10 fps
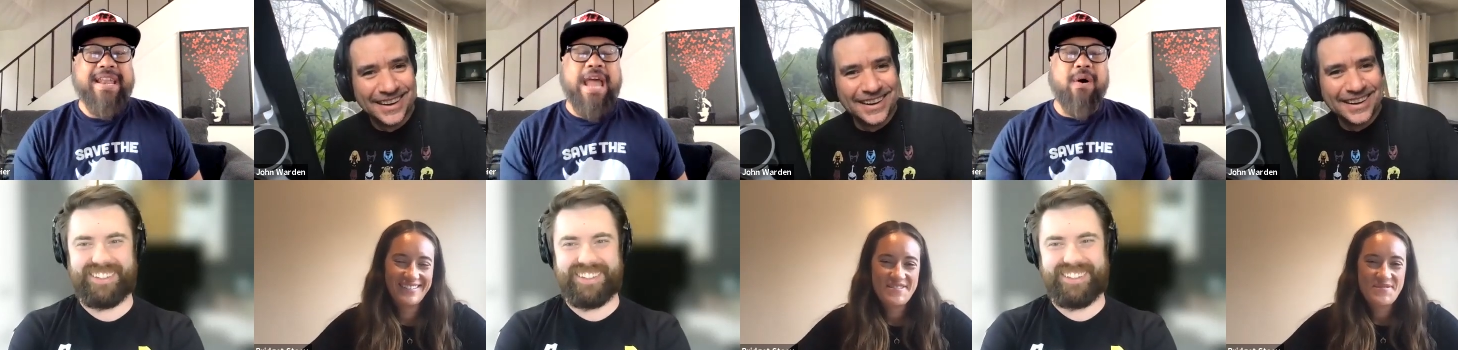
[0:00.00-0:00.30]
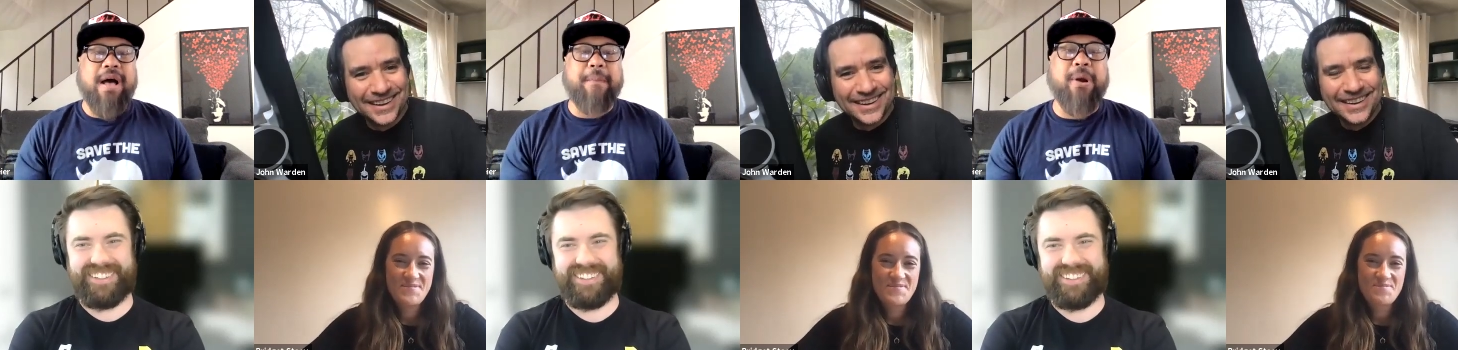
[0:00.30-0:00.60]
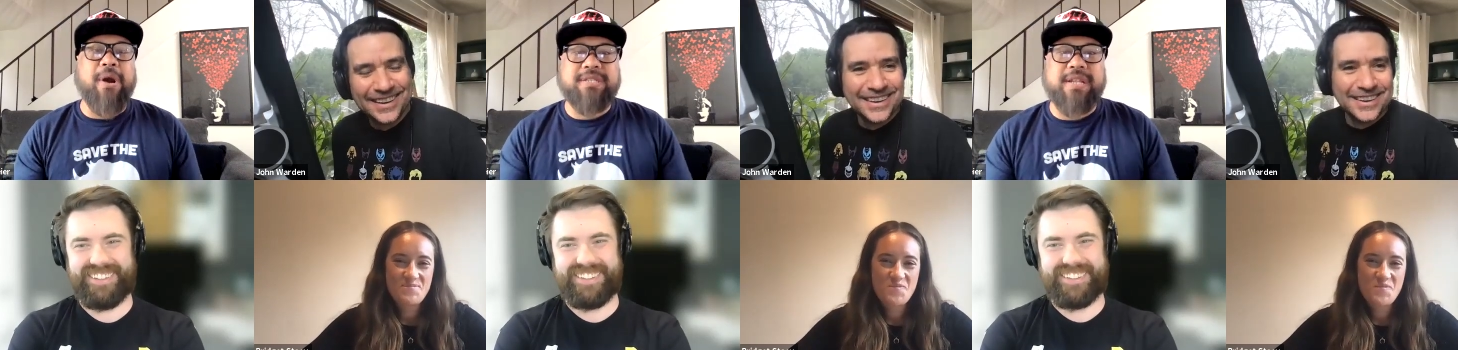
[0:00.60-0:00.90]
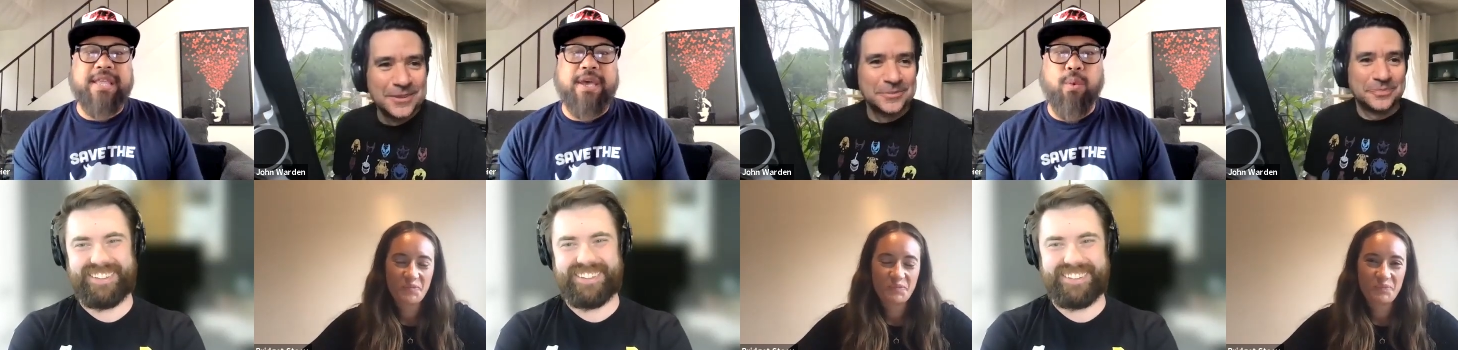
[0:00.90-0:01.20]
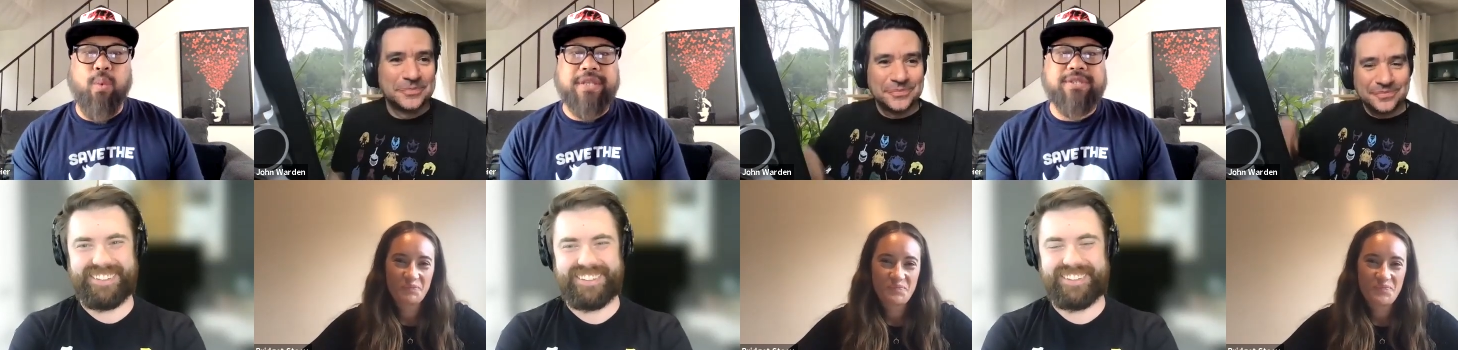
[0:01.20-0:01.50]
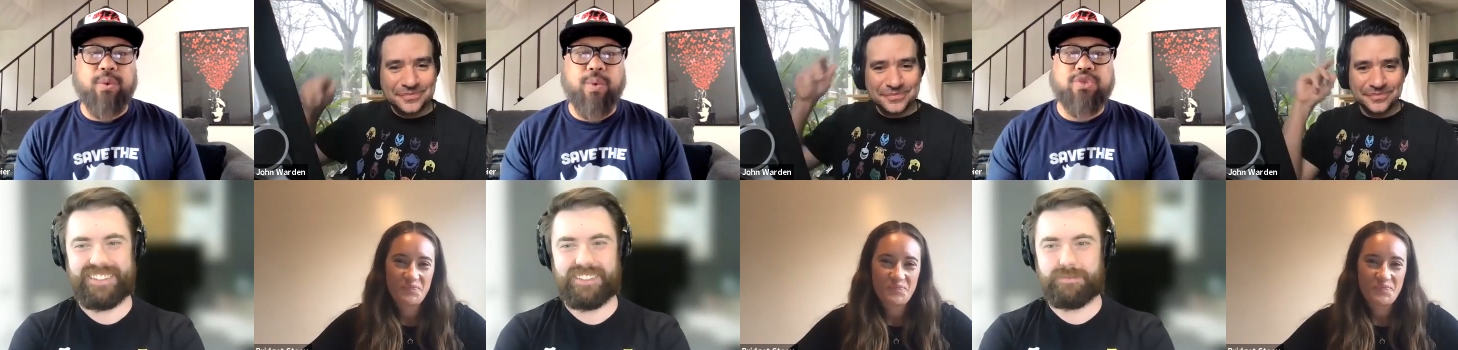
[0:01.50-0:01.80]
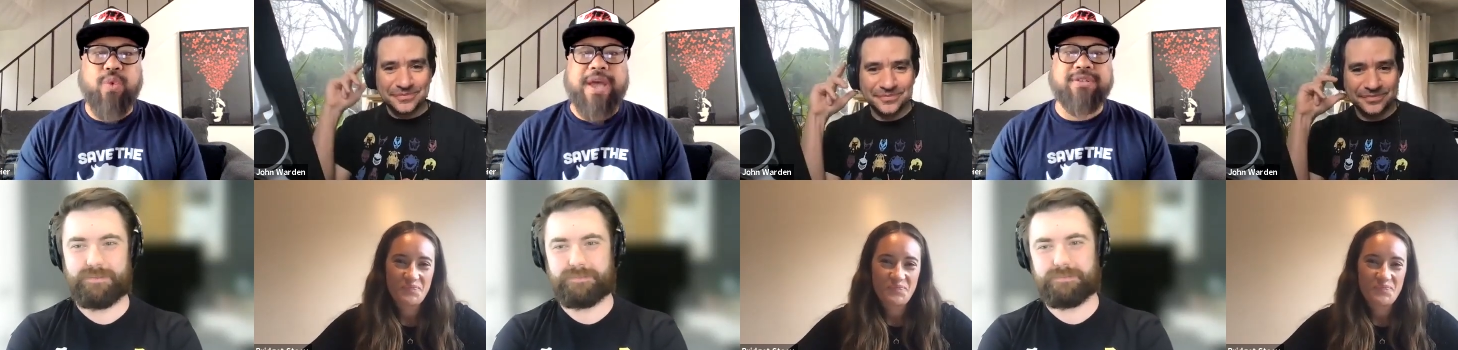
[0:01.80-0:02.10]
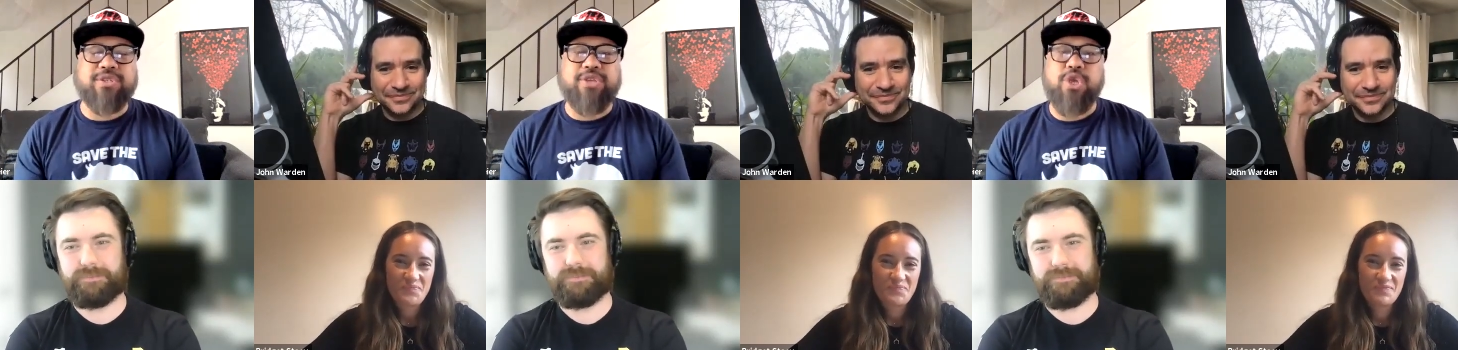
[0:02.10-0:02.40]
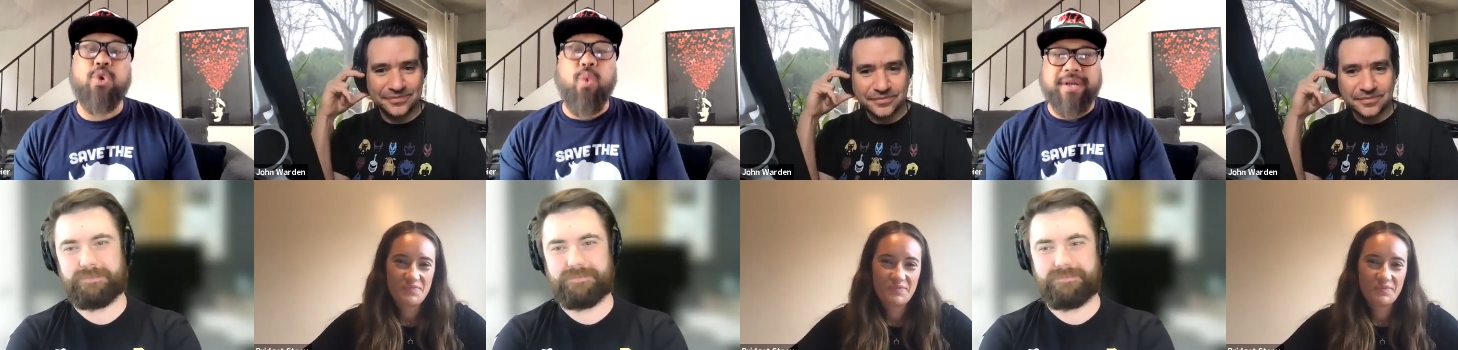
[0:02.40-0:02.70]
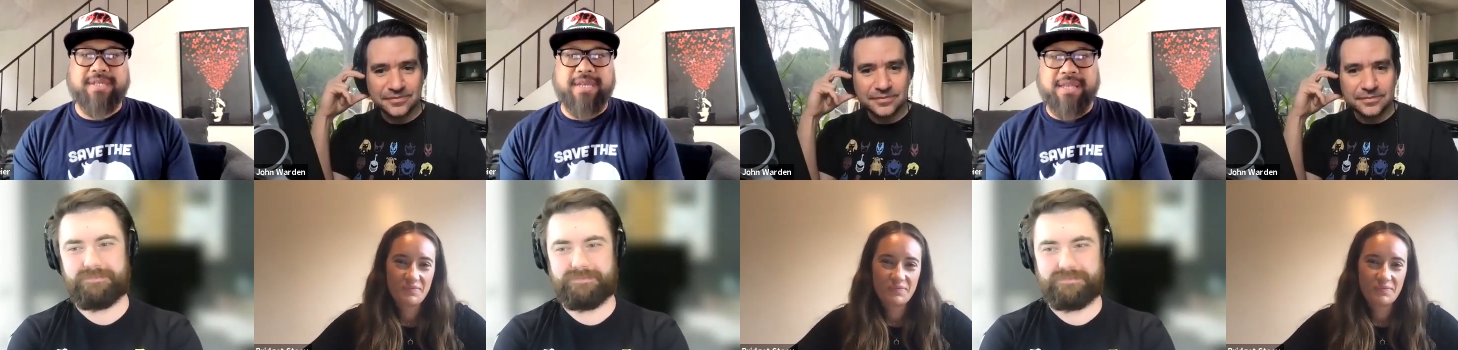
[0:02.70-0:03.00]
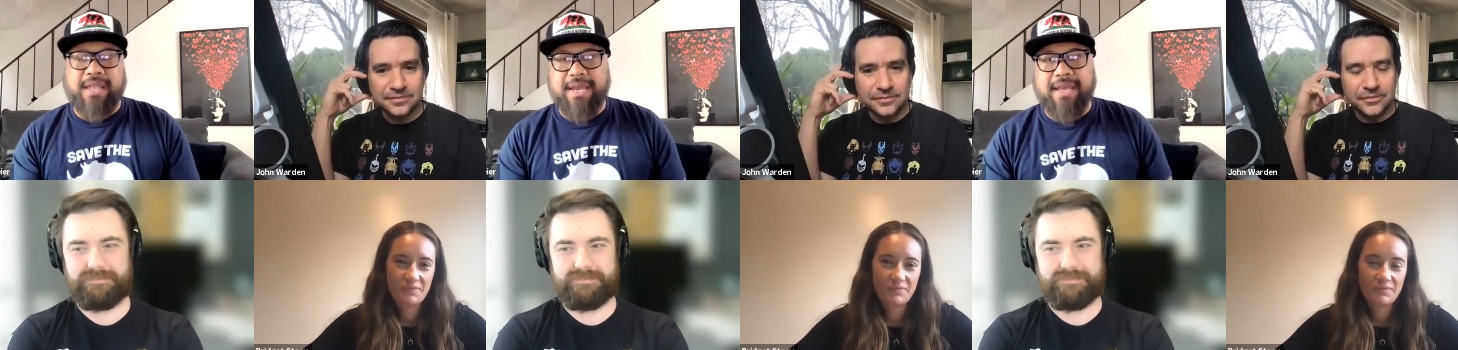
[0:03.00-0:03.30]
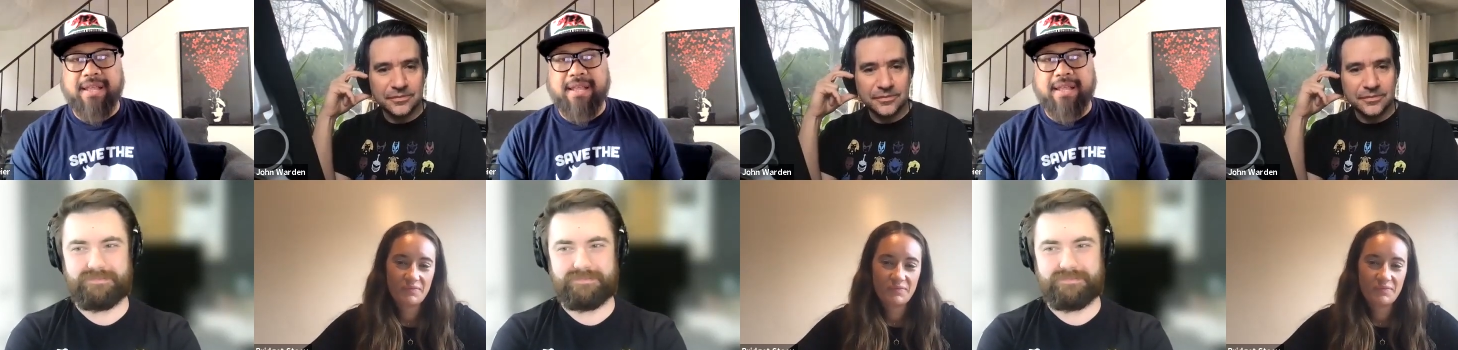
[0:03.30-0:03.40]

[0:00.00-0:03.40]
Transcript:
Speaker 1: now, uh, personally, which which Rangers do you want to see in the Lightning